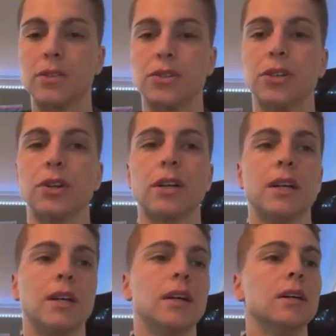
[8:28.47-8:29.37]

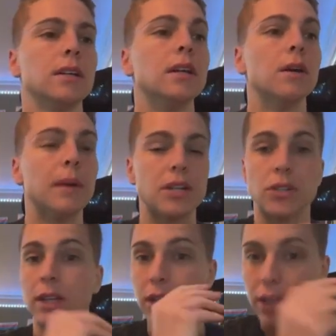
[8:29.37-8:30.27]
backstroke, you
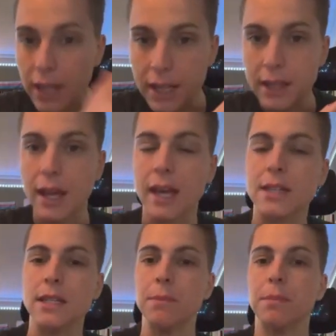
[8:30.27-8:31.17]
know, make sure that you're getting
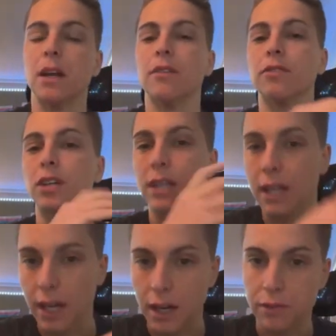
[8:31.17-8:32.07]
the hand deep enough,
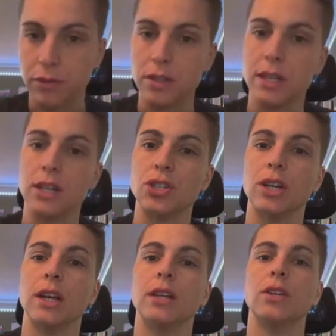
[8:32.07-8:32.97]
you're getting enough
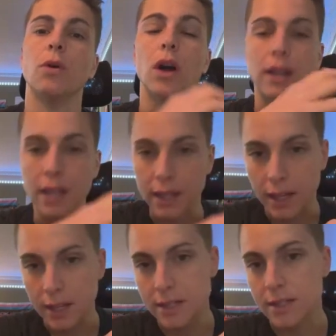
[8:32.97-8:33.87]
rotation, you are
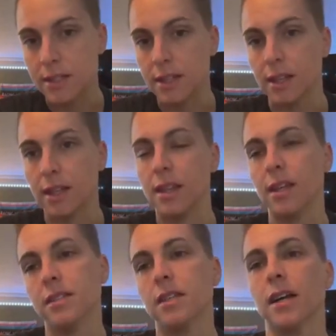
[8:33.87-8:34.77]
kicking
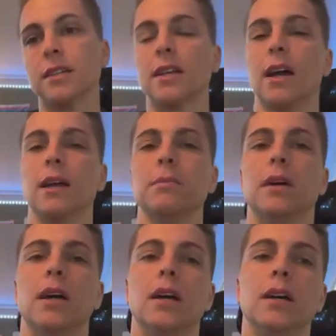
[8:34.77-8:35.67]
consistently the entire
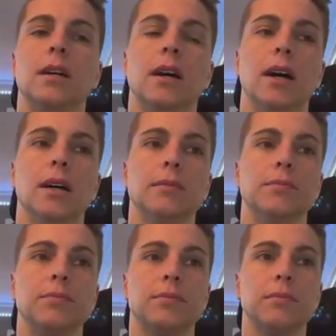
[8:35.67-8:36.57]
time.
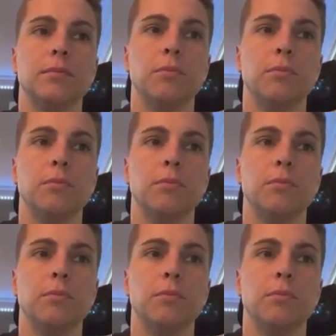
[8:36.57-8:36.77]
Um,